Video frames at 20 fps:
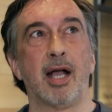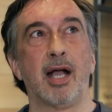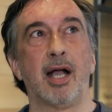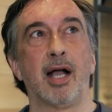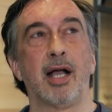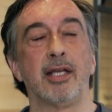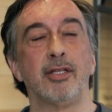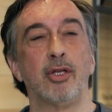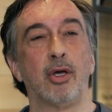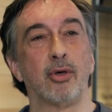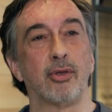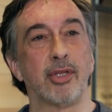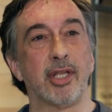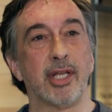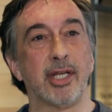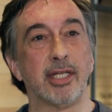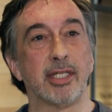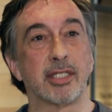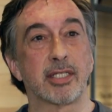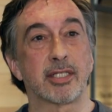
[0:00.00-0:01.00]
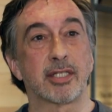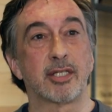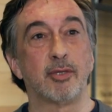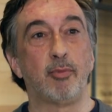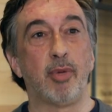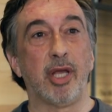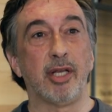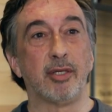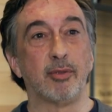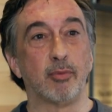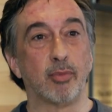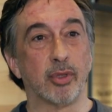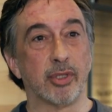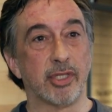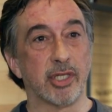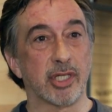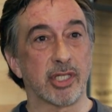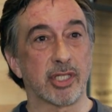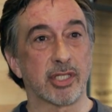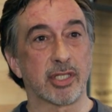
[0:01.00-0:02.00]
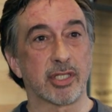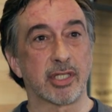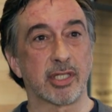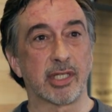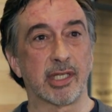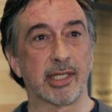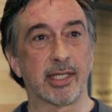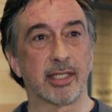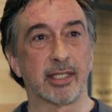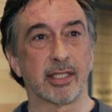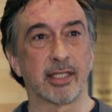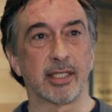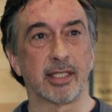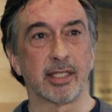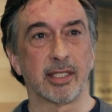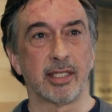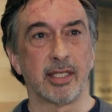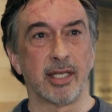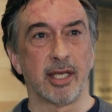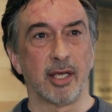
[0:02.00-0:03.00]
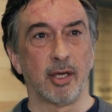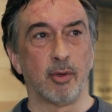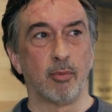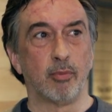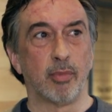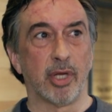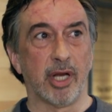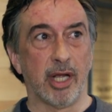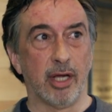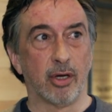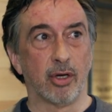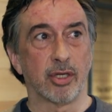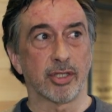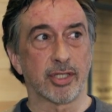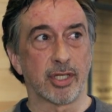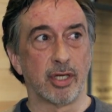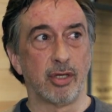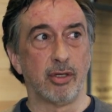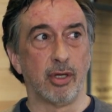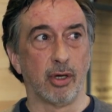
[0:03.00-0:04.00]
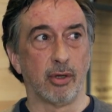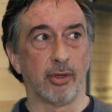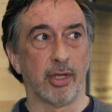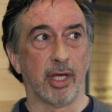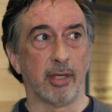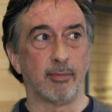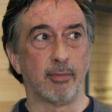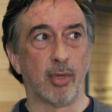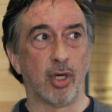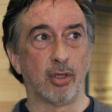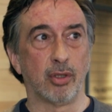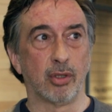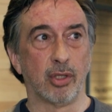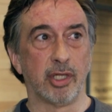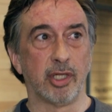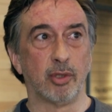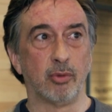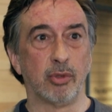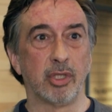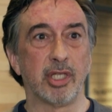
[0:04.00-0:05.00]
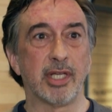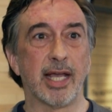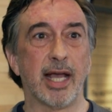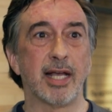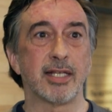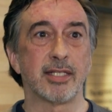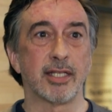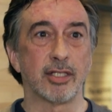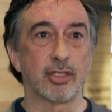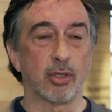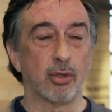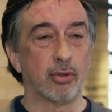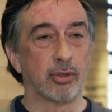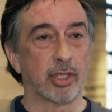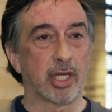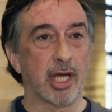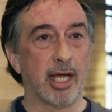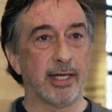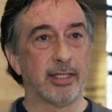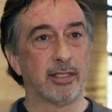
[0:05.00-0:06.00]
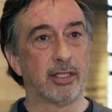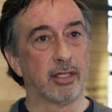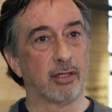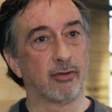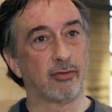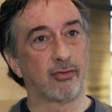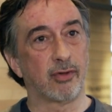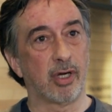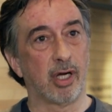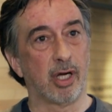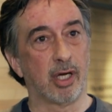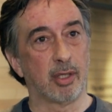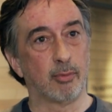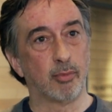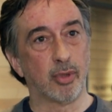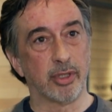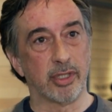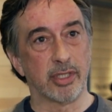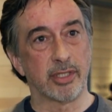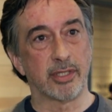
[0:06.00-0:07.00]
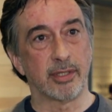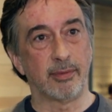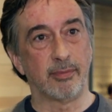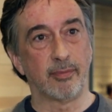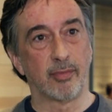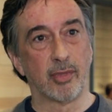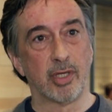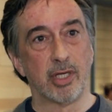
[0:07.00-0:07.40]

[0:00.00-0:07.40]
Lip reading: I know that it's Tibetan Buddhist, but I also know that Mongolia really has its own kind of Buddhism.